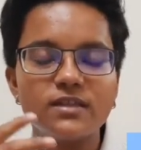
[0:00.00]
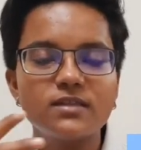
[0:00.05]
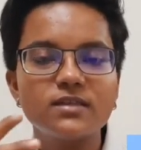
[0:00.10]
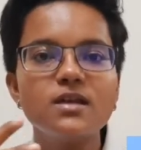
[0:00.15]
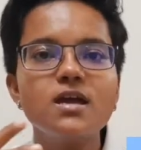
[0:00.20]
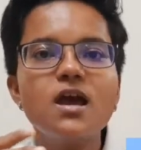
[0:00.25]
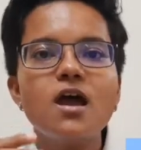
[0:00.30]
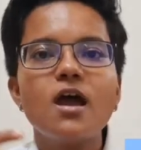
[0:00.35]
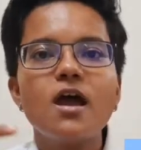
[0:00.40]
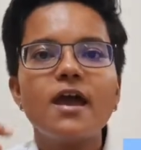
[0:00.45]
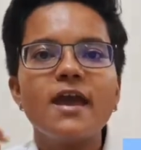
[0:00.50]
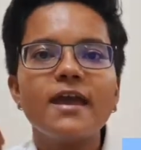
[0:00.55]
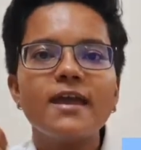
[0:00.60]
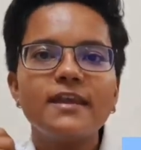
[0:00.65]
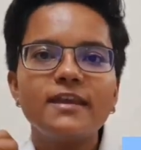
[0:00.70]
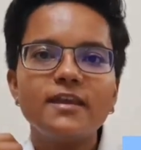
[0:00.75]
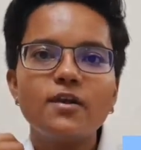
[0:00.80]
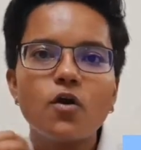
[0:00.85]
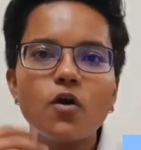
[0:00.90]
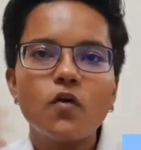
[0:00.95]
with
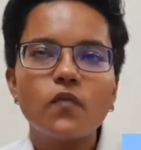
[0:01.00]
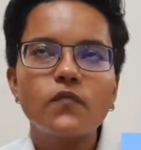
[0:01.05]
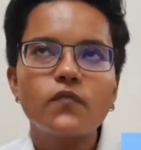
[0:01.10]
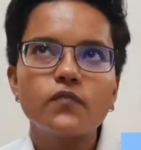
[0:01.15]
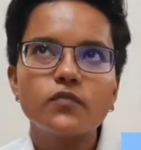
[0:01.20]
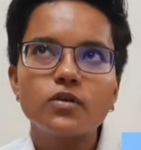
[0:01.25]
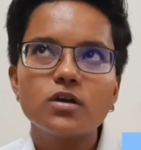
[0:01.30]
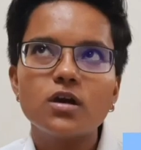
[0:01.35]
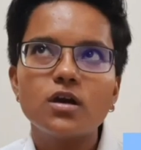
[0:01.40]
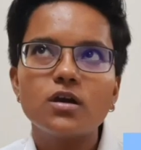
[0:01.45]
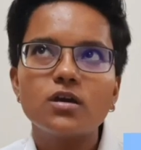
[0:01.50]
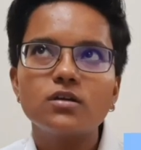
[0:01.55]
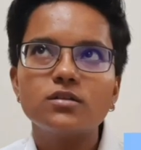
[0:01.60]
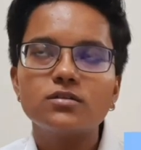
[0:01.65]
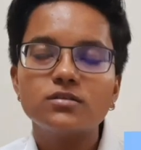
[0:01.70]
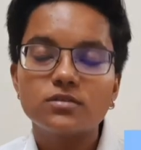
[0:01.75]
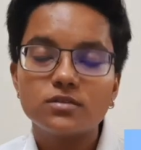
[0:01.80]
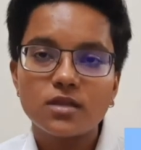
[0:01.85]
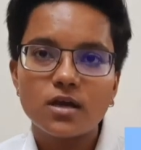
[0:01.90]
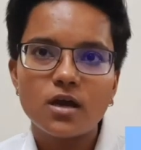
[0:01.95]
any of
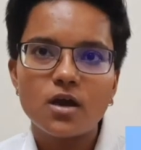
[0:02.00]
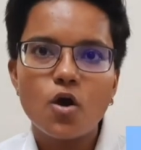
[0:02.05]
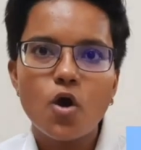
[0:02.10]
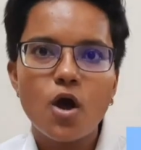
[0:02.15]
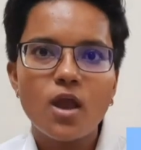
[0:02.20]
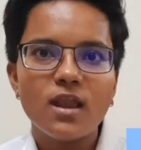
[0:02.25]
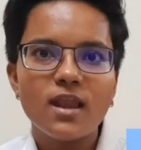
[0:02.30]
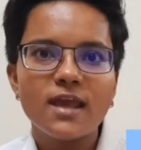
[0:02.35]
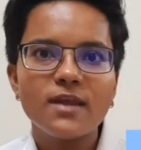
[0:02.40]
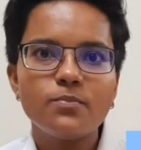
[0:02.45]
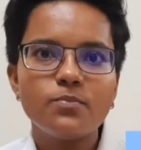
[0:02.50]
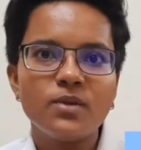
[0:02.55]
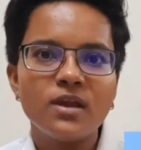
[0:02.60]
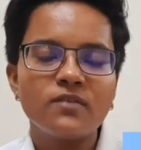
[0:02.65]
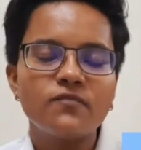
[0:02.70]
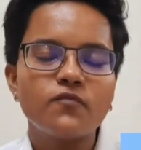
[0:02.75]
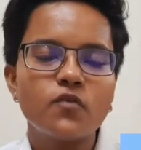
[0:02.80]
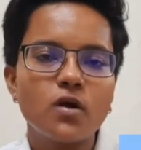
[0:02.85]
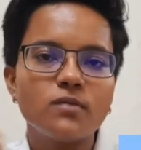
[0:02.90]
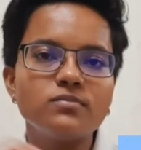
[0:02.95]
the online
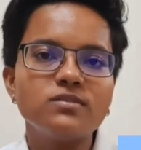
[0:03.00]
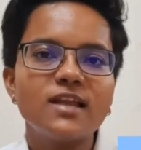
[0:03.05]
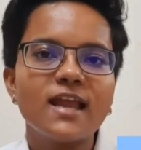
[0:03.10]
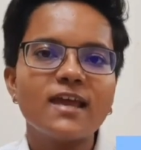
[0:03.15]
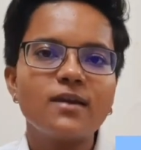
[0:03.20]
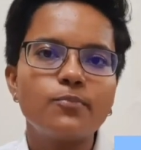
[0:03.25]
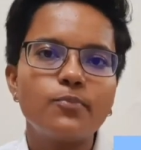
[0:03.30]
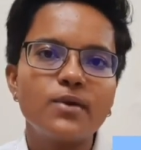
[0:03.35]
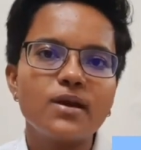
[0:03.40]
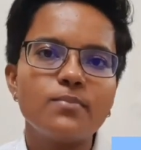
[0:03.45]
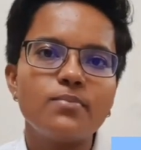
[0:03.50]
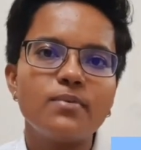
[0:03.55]
platforms like